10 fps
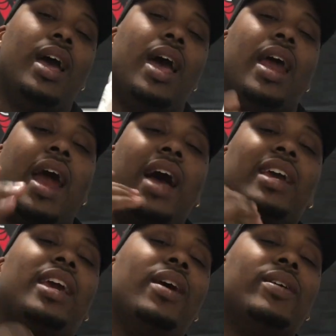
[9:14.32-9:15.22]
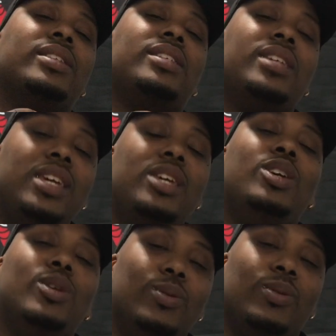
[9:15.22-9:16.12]
And I guarantee
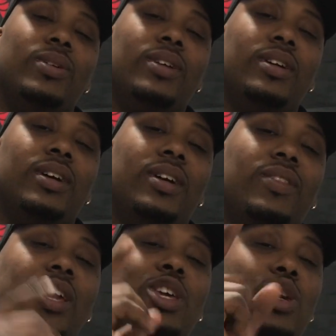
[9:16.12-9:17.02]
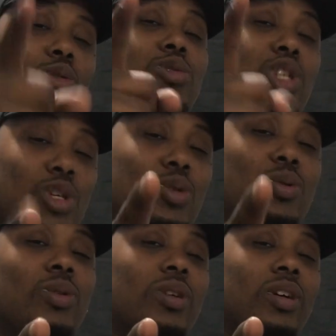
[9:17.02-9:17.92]
you that you
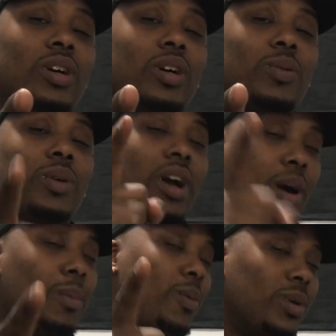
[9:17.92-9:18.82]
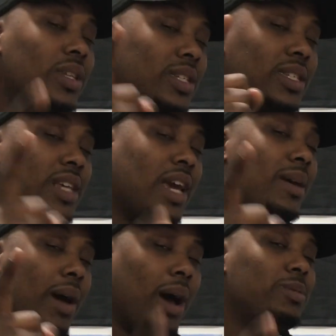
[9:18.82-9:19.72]
too will come up with the
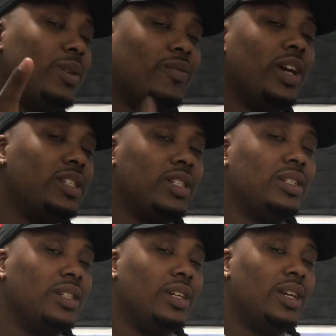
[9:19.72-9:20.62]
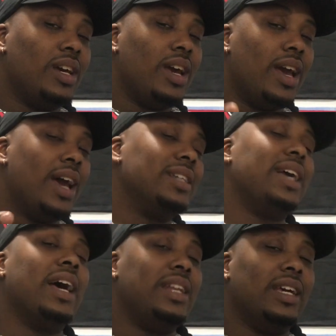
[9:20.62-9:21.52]
same observation as
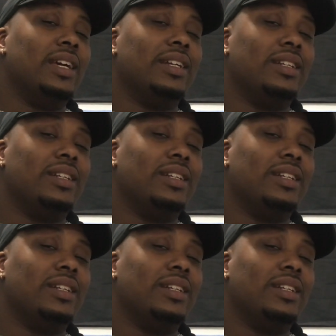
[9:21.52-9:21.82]
I did.